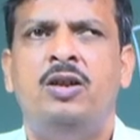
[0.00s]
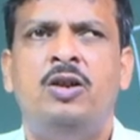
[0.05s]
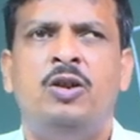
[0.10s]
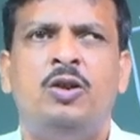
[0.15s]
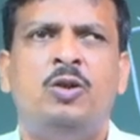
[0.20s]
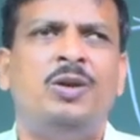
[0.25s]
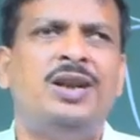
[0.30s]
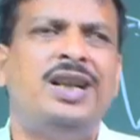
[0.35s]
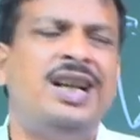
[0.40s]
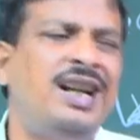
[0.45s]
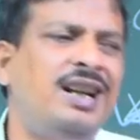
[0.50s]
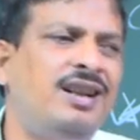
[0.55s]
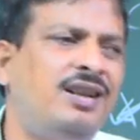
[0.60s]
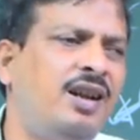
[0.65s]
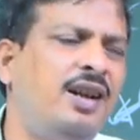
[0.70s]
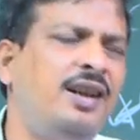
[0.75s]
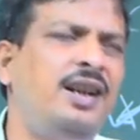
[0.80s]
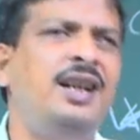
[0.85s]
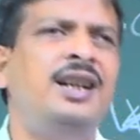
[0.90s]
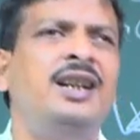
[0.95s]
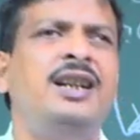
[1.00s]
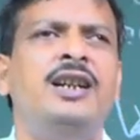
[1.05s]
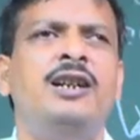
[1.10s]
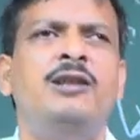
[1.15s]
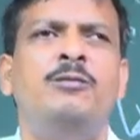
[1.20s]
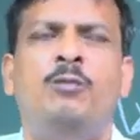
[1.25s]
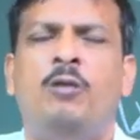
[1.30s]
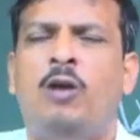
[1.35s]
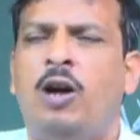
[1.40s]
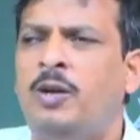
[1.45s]
So, gathering
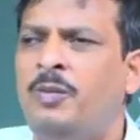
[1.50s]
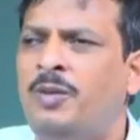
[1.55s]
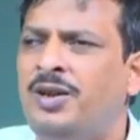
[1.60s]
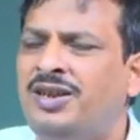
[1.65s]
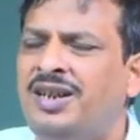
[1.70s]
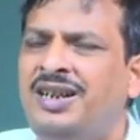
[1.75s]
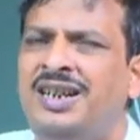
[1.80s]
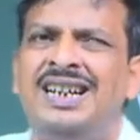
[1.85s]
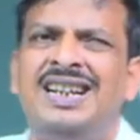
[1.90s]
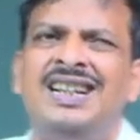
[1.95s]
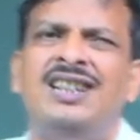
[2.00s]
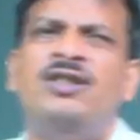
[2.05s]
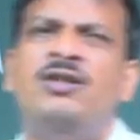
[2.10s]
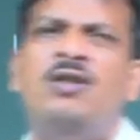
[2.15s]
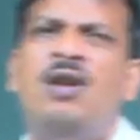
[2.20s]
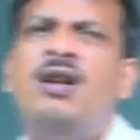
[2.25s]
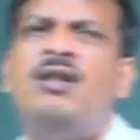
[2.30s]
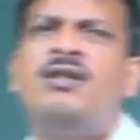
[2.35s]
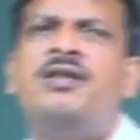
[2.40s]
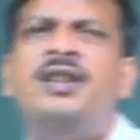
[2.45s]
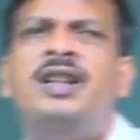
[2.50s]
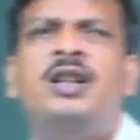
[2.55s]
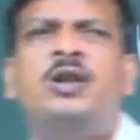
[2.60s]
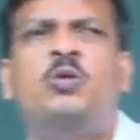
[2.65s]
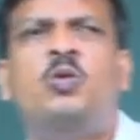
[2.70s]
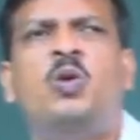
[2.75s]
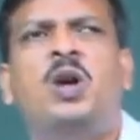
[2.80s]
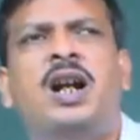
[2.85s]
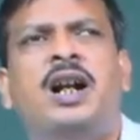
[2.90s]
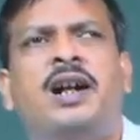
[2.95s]
information is not
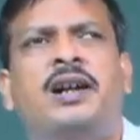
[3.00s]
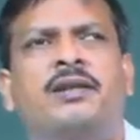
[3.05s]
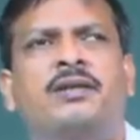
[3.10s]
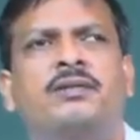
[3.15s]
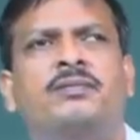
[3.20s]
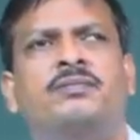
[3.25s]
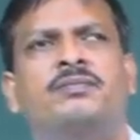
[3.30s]
required.